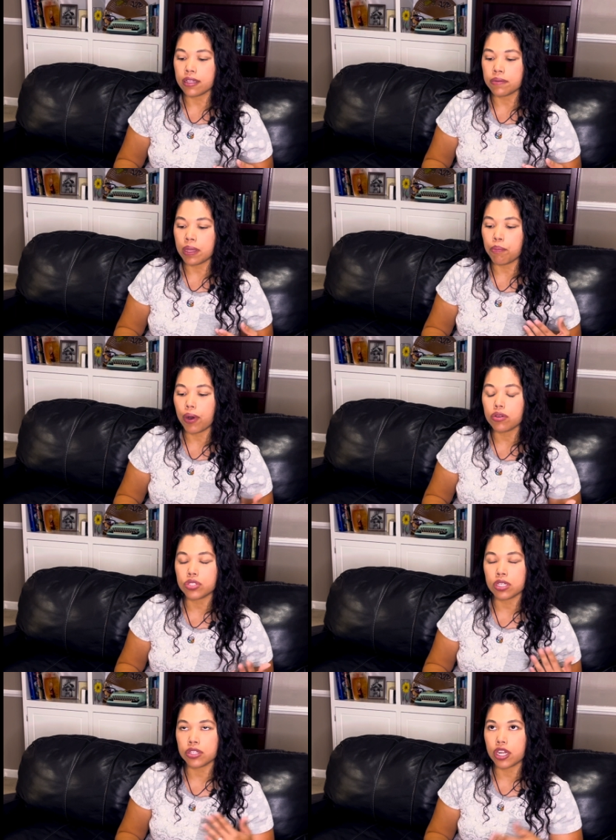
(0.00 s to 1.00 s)
imposed
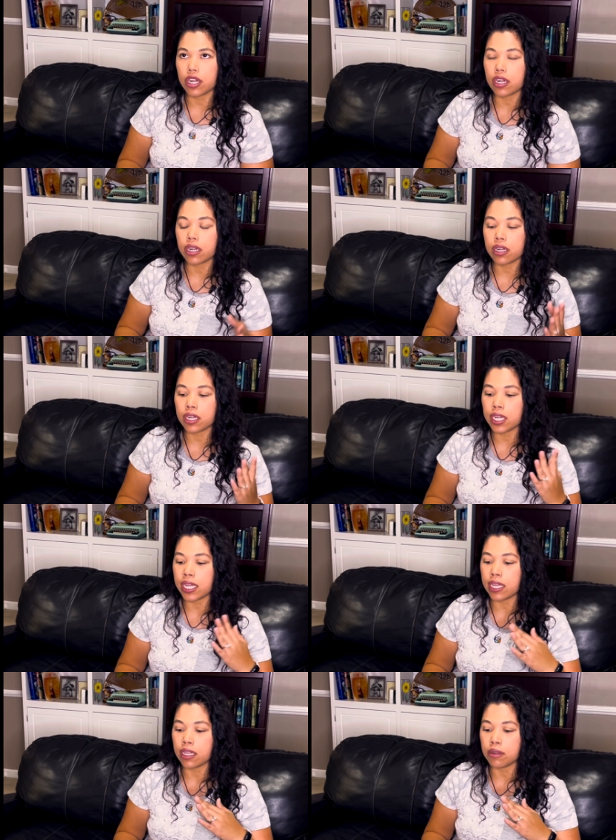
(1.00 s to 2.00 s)
on her
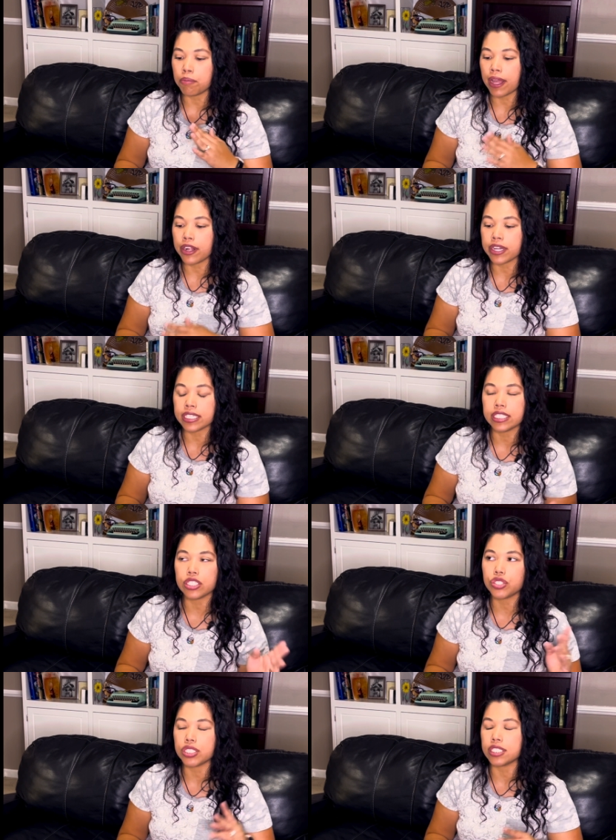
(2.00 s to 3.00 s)
and by her
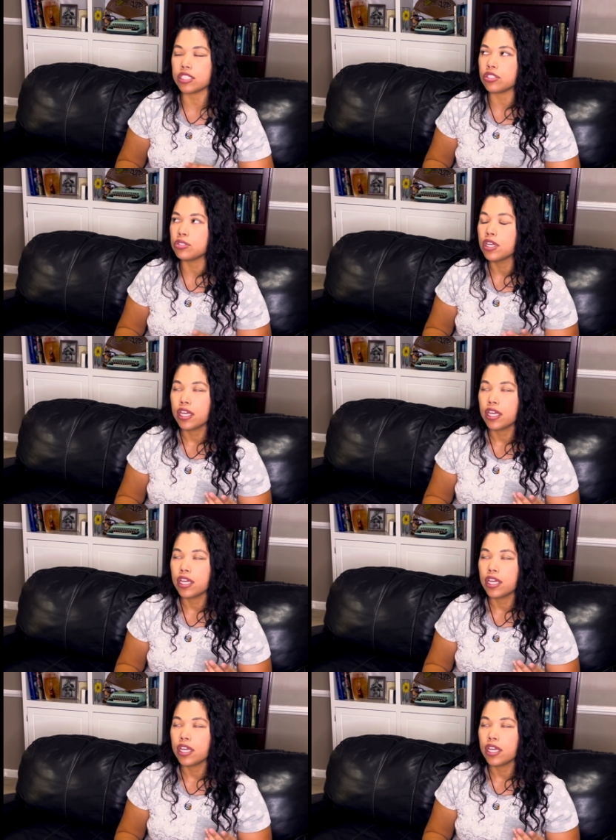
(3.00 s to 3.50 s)
condition,